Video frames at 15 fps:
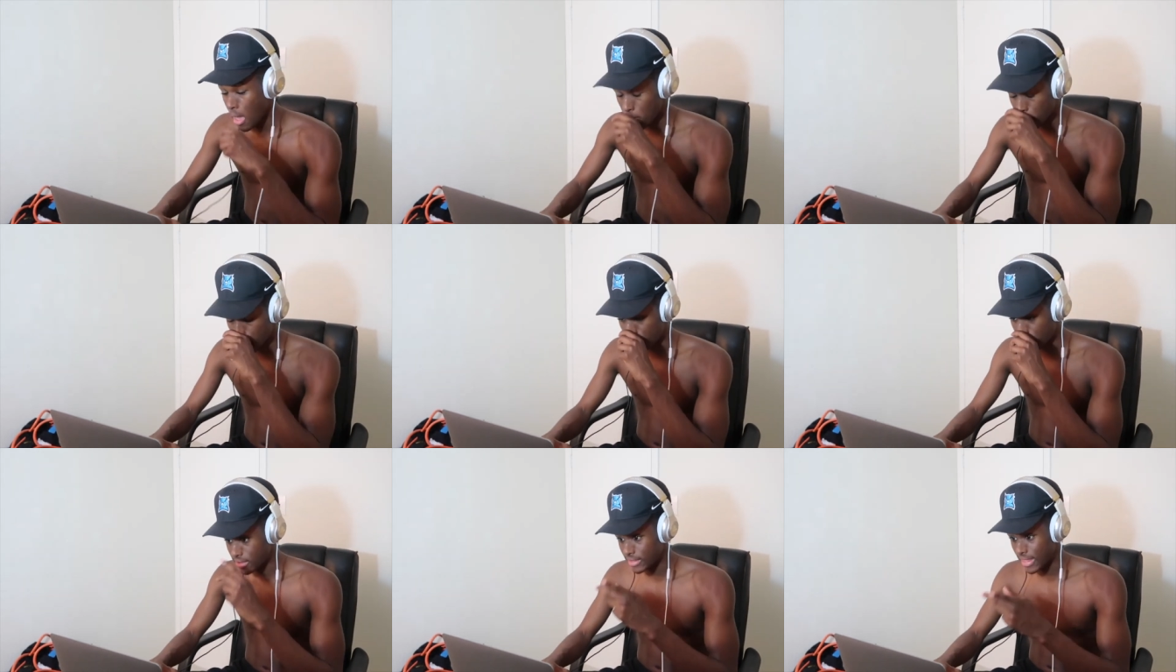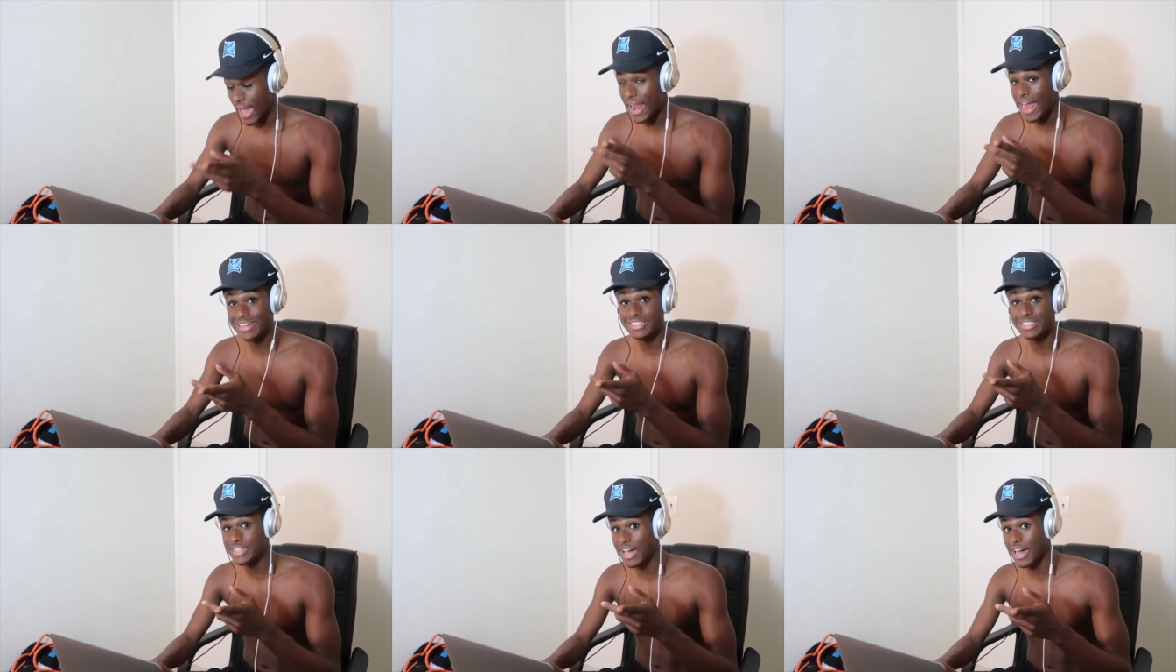But that
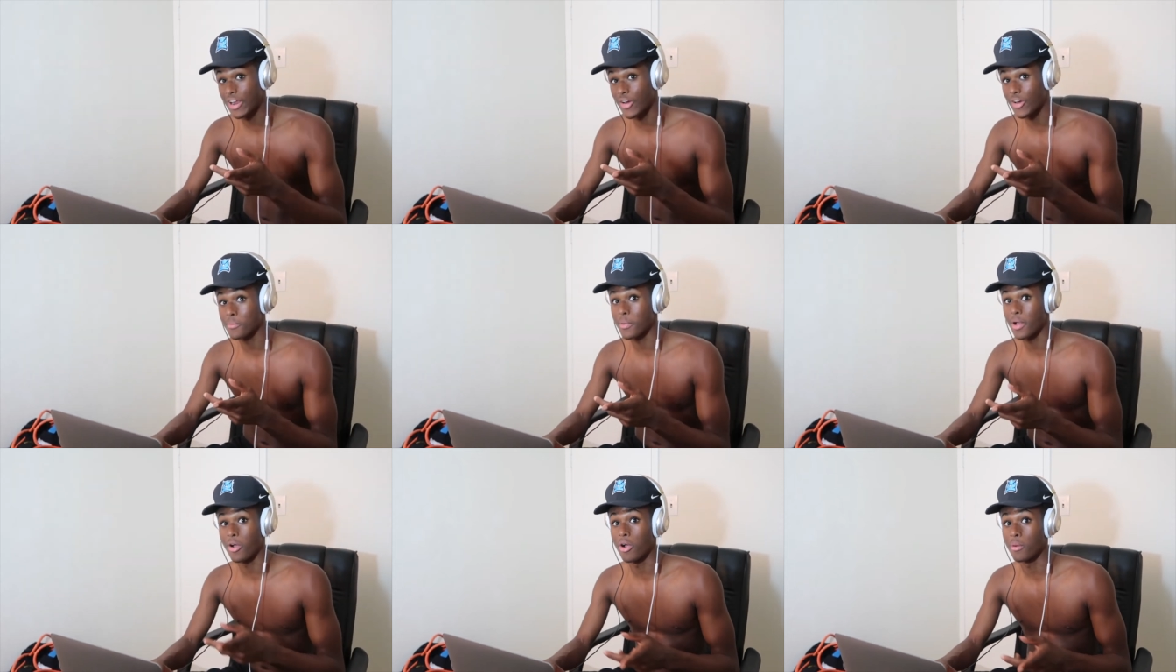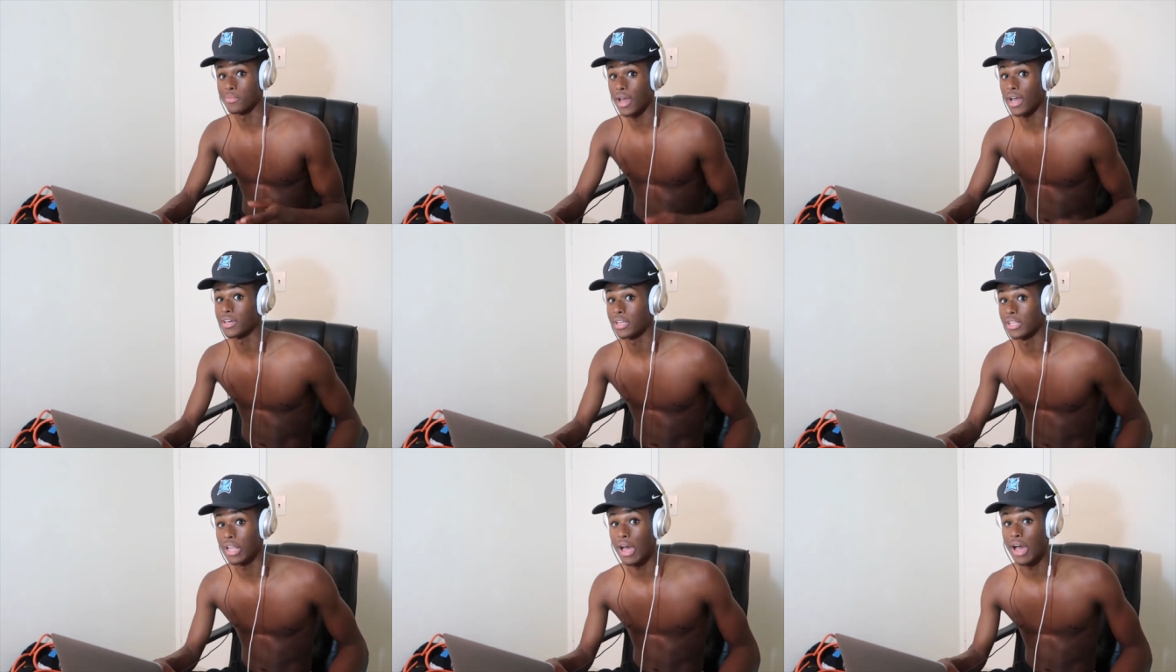actually kind of hurt my arm, not
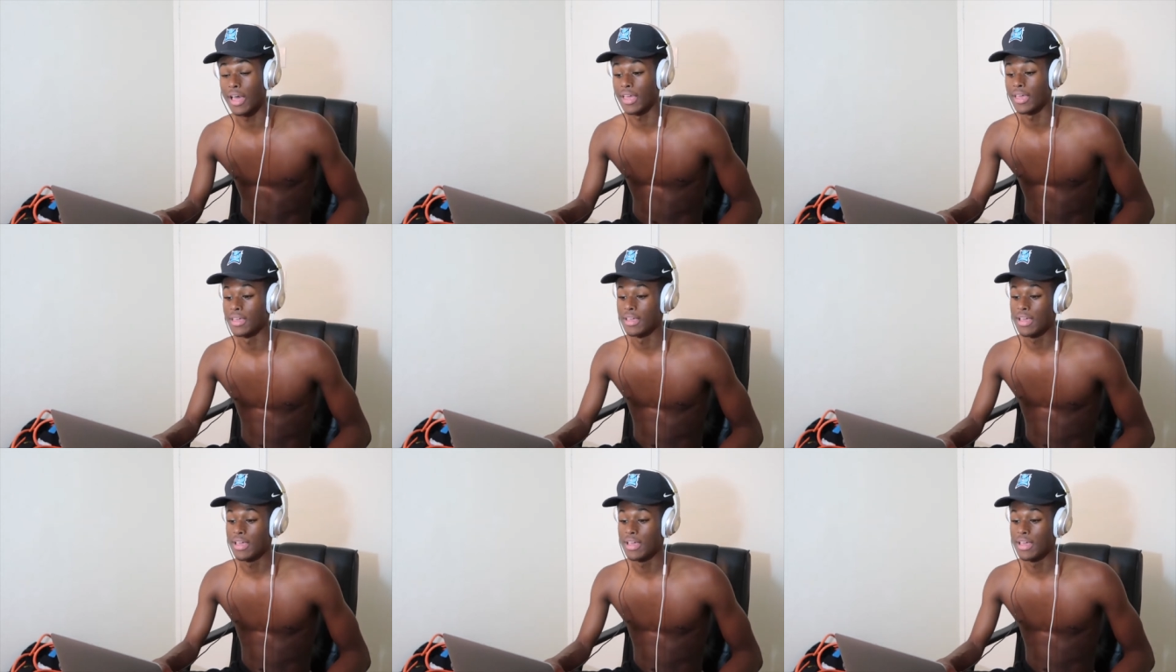going to lie.